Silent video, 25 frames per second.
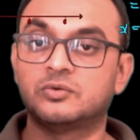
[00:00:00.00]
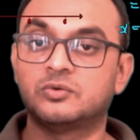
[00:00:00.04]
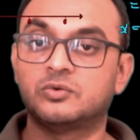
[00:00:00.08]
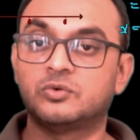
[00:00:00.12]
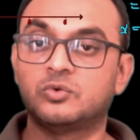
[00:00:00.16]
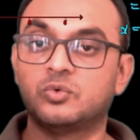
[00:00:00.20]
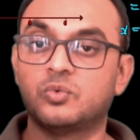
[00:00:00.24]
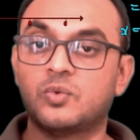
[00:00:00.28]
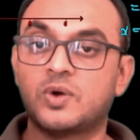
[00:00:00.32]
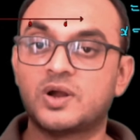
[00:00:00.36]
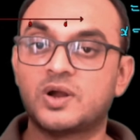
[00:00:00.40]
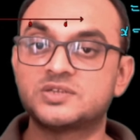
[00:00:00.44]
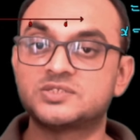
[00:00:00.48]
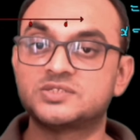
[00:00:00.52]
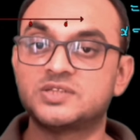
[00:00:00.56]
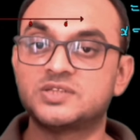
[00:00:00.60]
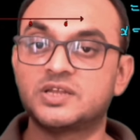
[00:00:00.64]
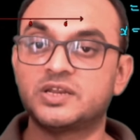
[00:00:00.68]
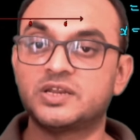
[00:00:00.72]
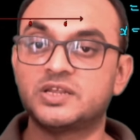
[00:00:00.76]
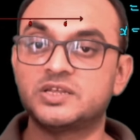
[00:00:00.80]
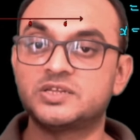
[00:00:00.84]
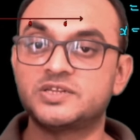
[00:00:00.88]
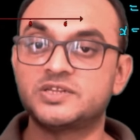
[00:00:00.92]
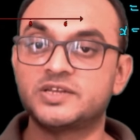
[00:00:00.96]
towards the
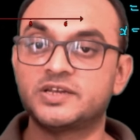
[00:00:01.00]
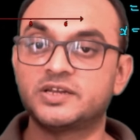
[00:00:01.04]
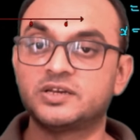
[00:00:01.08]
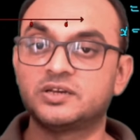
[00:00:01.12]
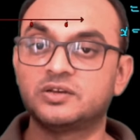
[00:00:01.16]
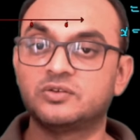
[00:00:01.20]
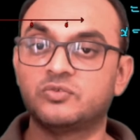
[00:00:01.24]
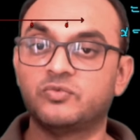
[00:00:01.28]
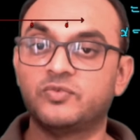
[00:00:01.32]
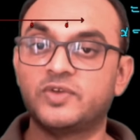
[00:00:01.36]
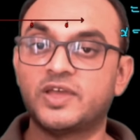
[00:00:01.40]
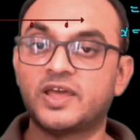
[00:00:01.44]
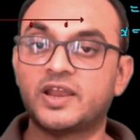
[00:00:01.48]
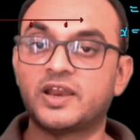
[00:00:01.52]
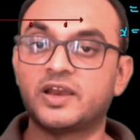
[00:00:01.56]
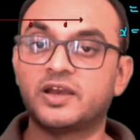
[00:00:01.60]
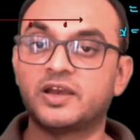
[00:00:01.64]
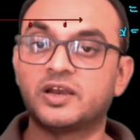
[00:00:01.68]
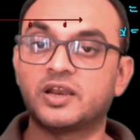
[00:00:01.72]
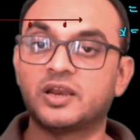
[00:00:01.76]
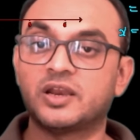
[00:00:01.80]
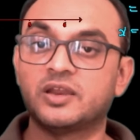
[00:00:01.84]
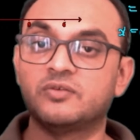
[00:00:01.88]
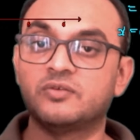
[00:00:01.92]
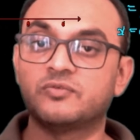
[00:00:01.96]
region. We are
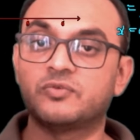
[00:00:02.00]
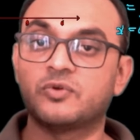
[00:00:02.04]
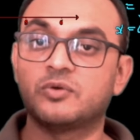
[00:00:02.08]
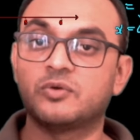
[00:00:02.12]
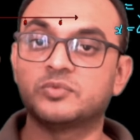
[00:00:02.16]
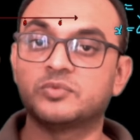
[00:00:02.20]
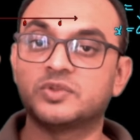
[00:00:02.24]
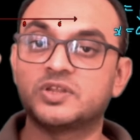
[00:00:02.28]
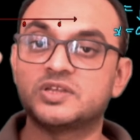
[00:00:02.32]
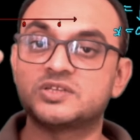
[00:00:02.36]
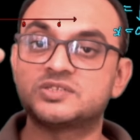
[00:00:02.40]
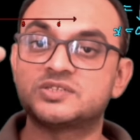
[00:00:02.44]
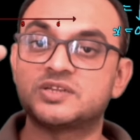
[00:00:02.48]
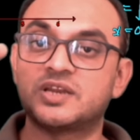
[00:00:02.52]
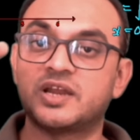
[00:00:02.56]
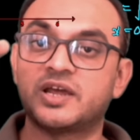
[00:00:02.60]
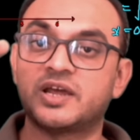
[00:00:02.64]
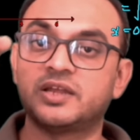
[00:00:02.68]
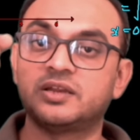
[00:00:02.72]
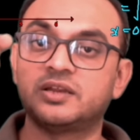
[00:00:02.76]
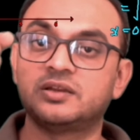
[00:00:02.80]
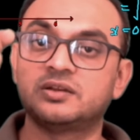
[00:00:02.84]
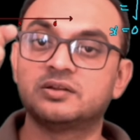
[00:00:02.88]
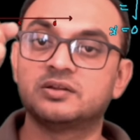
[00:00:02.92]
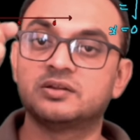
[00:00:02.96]
entering from this
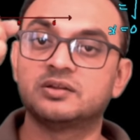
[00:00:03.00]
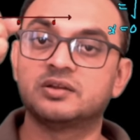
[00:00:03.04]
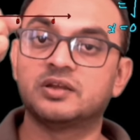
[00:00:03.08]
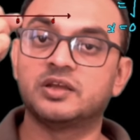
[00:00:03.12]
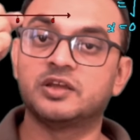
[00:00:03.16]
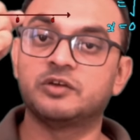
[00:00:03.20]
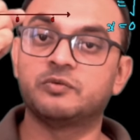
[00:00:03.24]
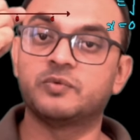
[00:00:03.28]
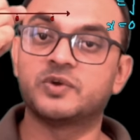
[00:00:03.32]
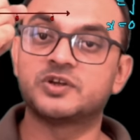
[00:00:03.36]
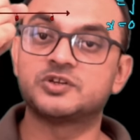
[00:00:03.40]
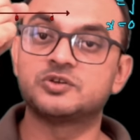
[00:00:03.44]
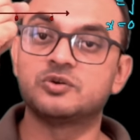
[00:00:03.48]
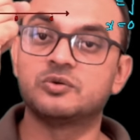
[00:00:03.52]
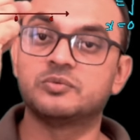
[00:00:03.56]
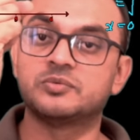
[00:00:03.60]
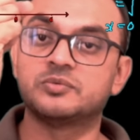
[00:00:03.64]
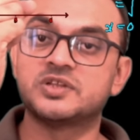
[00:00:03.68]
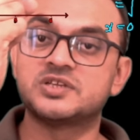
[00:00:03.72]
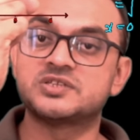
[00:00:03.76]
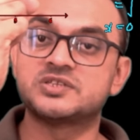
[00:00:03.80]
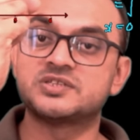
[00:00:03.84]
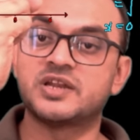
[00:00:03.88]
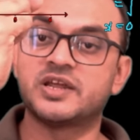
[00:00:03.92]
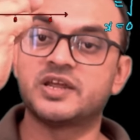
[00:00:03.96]
line. Equation of
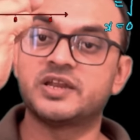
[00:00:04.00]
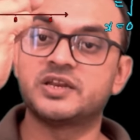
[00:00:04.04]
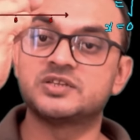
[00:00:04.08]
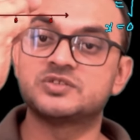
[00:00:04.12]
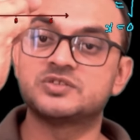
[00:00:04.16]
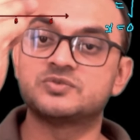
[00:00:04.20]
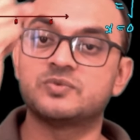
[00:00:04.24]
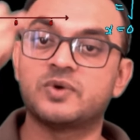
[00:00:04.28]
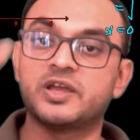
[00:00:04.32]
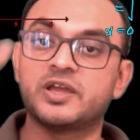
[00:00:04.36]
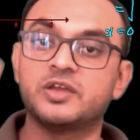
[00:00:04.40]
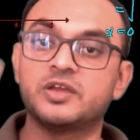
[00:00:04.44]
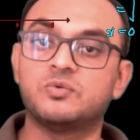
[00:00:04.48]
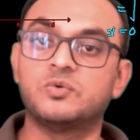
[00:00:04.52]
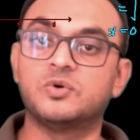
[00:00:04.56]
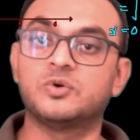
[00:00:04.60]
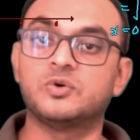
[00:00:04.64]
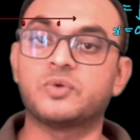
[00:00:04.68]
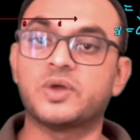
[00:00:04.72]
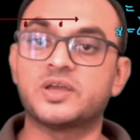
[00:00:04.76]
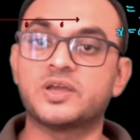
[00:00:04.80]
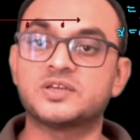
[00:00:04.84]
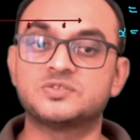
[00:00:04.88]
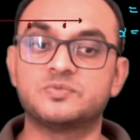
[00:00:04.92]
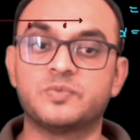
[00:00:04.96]
this line is y equal
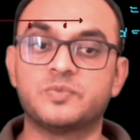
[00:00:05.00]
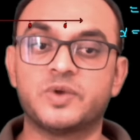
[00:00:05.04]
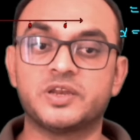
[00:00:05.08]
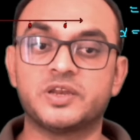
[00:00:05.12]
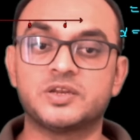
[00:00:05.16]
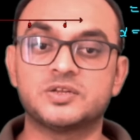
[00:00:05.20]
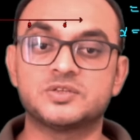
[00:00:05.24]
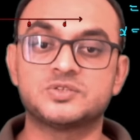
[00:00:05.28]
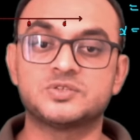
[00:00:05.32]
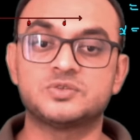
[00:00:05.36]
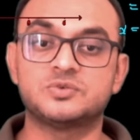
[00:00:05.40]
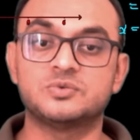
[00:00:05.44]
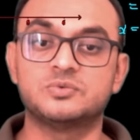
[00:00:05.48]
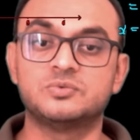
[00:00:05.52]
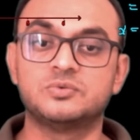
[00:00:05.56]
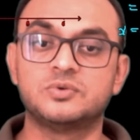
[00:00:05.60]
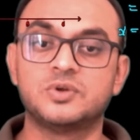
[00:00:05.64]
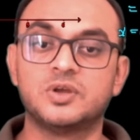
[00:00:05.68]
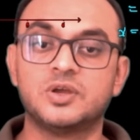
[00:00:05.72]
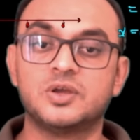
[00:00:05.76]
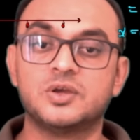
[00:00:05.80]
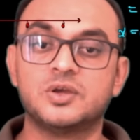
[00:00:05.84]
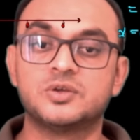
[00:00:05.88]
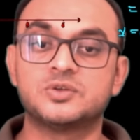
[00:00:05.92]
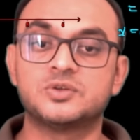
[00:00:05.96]
to x minus
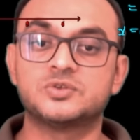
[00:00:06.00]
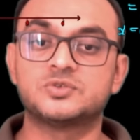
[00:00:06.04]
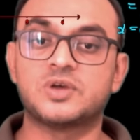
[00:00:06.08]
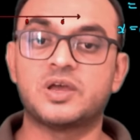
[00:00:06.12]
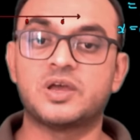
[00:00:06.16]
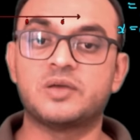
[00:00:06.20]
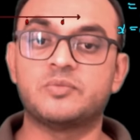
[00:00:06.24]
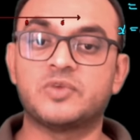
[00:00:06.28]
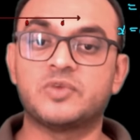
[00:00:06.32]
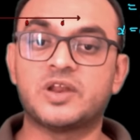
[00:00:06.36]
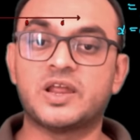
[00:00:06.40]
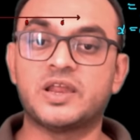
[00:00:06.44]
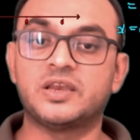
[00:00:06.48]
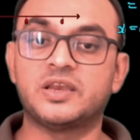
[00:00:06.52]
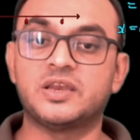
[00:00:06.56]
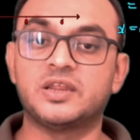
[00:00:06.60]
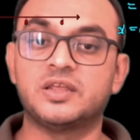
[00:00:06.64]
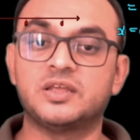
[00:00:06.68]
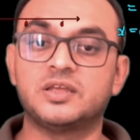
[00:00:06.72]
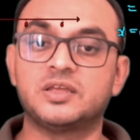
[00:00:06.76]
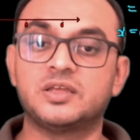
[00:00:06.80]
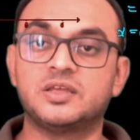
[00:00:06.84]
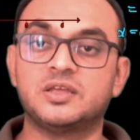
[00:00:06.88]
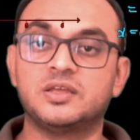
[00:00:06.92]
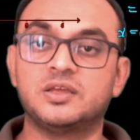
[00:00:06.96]
2. So I am
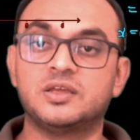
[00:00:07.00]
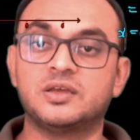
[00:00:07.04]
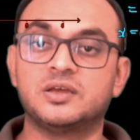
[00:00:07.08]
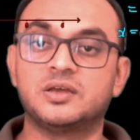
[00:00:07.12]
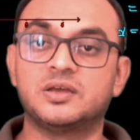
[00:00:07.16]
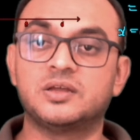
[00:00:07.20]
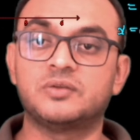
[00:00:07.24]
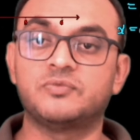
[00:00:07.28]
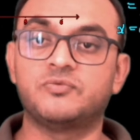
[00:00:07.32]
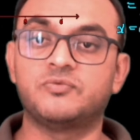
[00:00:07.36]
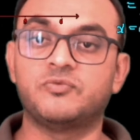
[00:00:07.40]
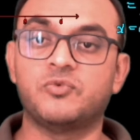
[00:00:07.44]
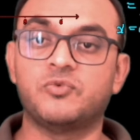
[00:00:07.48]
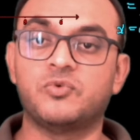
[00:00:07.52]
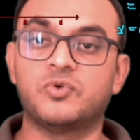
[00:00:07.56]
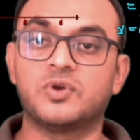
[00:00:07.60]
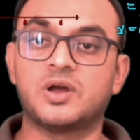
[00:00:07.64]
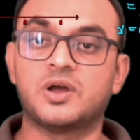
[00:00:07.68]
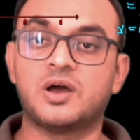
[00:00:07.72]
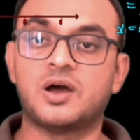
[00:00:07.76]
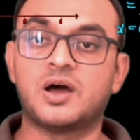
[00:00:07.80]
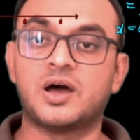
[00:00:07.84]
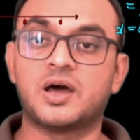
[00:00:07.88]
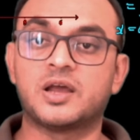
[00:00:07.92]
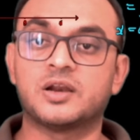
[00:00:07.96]
writing here
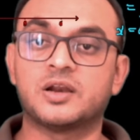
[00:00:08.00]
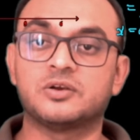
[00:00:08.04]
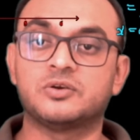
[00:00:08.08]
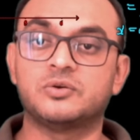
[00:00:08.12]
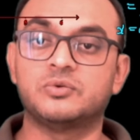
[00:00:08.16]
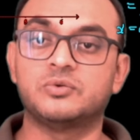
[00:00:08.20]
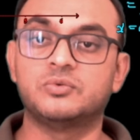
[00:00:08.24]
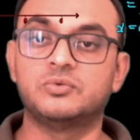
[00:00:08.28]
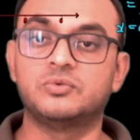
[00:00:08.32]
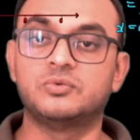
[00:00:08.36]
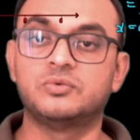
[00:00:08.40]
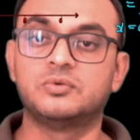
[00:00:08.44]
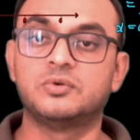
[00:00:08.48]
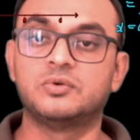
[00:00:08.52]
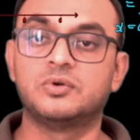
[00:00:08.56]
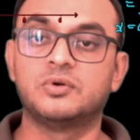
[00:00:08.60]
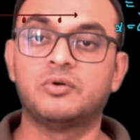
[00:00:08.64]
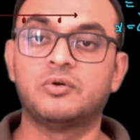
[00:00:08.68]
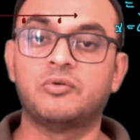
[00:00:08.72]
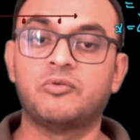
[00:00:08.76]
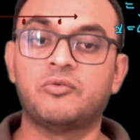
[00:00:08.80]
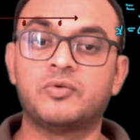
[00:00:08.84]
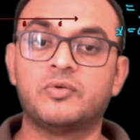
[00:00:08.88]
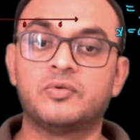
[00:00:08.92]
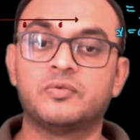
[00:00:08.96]
for R2
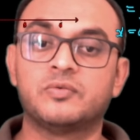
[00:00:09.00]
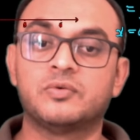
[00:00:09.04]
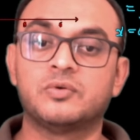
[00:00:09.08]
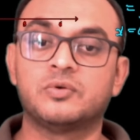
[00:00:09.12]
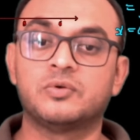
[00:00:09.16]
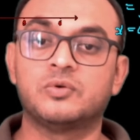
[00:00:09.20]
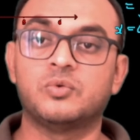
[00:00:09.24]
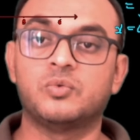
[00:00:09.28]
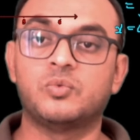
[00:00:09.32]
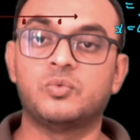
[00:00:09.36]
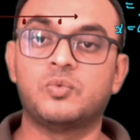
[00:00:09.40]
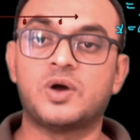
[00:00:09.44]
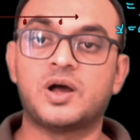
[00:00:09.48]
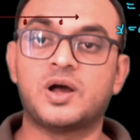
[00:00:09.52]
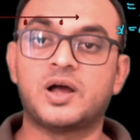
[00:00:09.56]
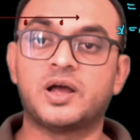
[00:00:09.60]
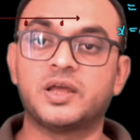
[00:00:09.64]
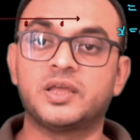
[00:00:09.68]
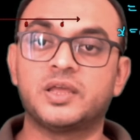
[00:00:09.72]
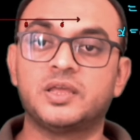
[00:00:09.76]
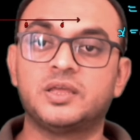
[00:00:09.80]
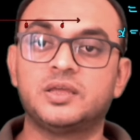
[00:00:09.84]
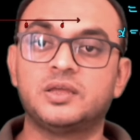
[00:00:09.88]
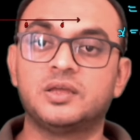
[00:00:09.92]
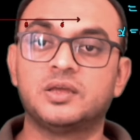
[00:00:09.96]

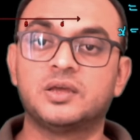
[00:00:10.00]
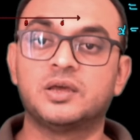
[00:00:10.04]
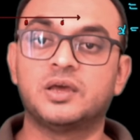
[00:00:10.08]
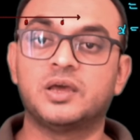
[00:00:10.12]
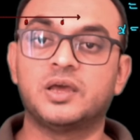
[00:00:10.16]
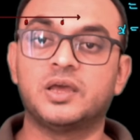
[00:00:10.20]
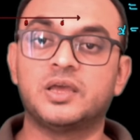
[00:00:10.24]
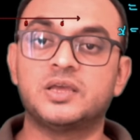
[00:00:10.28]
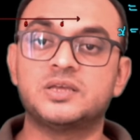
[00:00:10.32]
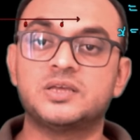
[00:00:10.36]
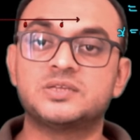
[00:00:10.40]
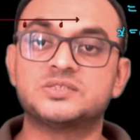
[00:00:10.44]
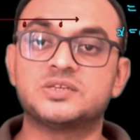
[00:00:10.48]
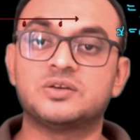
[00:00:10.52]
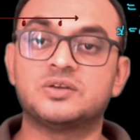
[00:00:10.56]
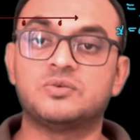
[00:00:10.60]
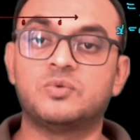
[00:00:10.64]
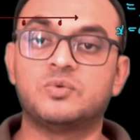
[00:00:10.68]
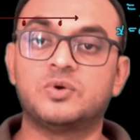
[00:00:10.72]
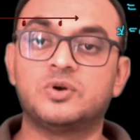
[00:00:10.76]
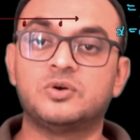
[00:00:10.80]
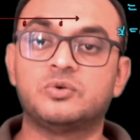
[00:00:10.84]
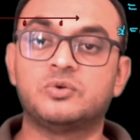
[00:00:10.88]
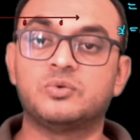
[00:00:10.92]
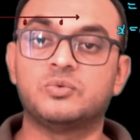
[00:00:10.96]
y is
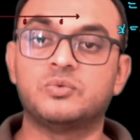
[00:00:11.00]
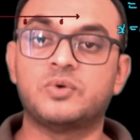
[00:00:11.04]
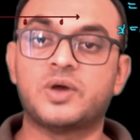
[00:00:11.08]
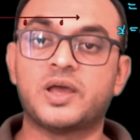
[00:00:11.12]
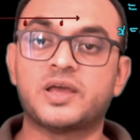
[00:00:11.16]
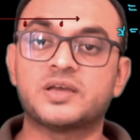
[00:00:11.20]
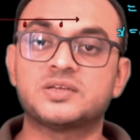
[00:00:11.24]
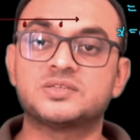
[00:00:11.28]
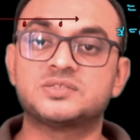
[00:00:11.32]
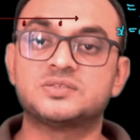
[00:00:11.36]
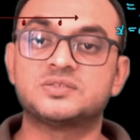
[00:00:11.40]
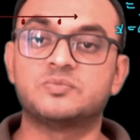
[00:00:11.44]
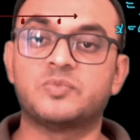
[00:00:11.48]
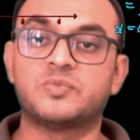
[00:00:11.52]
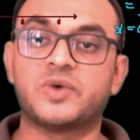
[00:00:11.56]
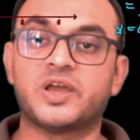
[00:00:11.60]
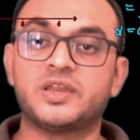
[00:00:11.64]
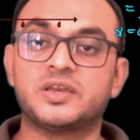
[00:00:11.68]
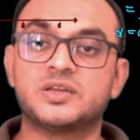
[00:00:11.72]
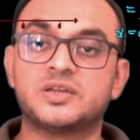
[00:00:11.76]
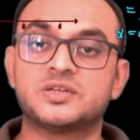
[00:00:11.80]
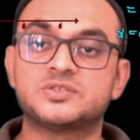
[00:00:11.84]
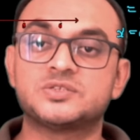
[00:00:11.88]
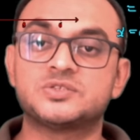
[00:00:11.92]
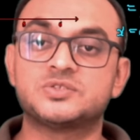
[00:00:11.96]
equal to x
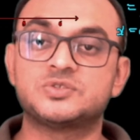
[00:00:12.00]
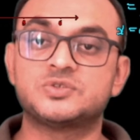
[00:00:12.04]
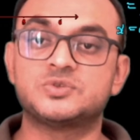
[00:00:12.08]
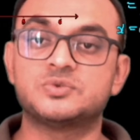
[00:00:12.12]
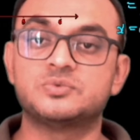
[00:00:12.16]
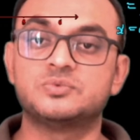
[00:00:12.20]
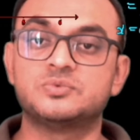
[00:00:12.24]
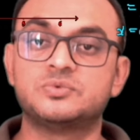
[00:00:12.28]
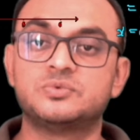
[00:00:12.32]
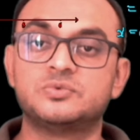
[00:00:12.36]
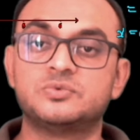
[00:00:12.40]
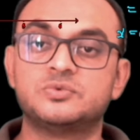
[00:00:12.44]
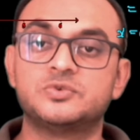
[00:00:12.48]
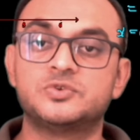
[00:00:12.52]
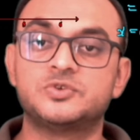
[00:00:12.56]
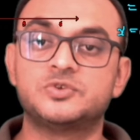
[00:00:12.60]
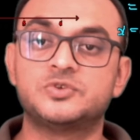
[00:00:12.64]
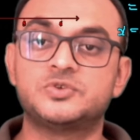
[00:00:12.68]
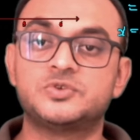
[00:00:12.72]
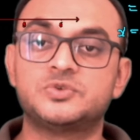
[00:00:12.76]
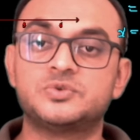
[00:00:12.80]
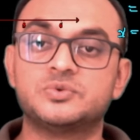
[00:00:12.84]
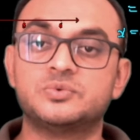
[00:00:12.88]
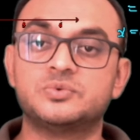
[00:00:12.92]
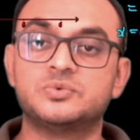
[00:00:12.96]
minus 2
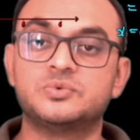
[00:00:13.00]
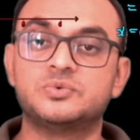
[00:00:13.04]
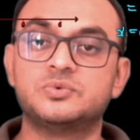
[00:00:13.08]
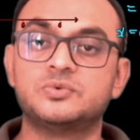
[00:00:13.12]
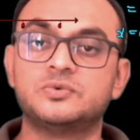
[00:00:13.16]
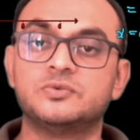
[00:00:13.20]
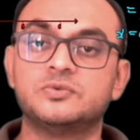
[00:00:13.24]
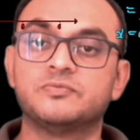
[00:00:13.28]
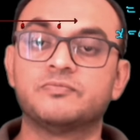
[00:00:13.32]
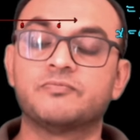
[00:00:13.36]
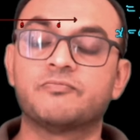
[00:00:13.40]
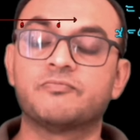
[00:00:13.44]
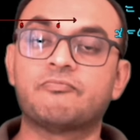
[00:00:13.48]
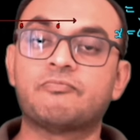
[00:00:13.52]
to,